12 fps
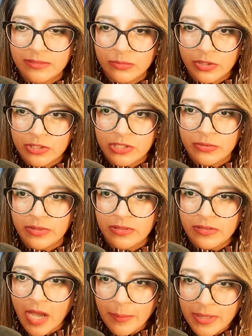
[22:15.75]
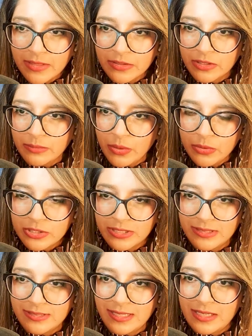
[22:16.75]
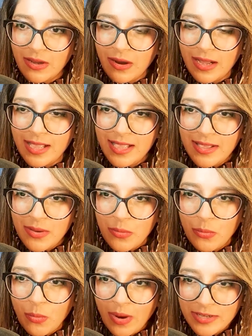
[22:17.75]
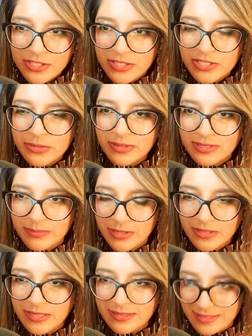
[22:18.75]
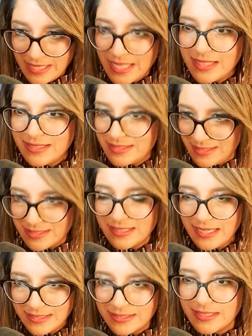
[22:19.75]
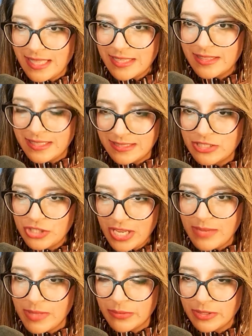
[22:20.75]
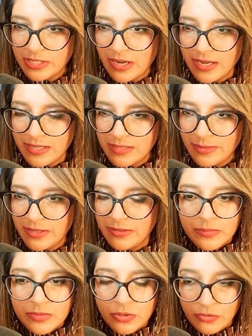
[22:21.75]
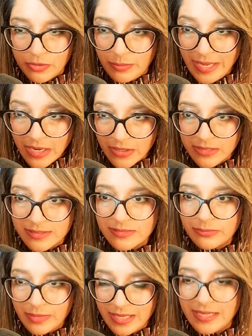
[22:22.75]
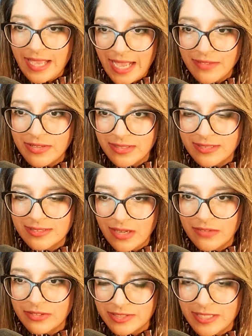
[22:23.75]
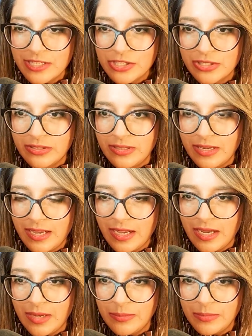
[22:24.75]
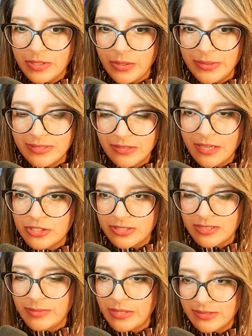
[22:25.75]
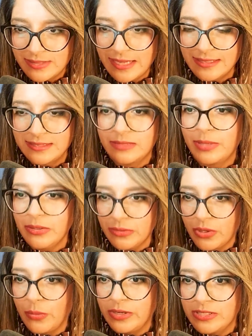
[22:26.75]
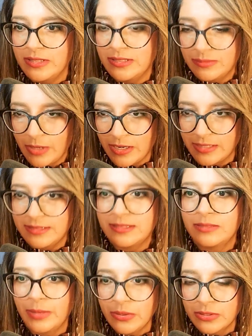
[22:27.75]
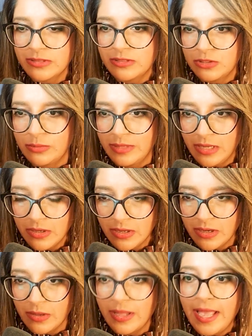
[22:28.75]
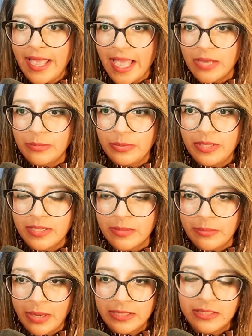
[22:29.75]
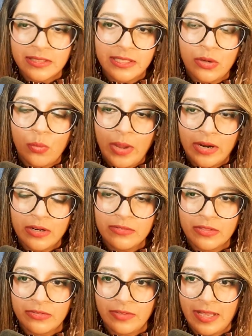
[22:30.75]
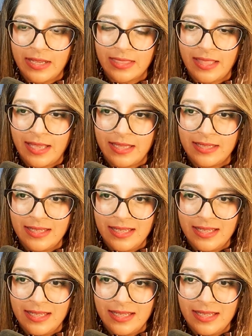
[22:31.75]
more to do with numbing their emotions and not wanting to experience, again, this disgust and this shame that we're talking about. So for parents, in having this conversation, it's not just about sex, it's about going to these parties, it's about consuming alcohol and being abundantly aware of the fact that,